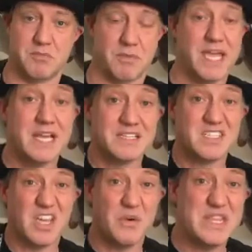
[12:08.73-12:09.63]
It doesn't
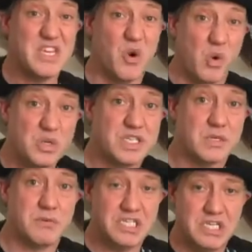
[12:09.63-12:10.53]
go in the order that we
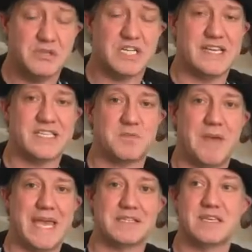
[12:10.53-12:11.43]
usually
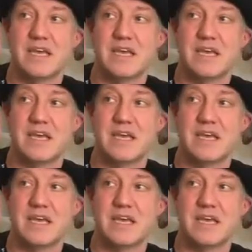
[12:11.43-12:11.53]
expect.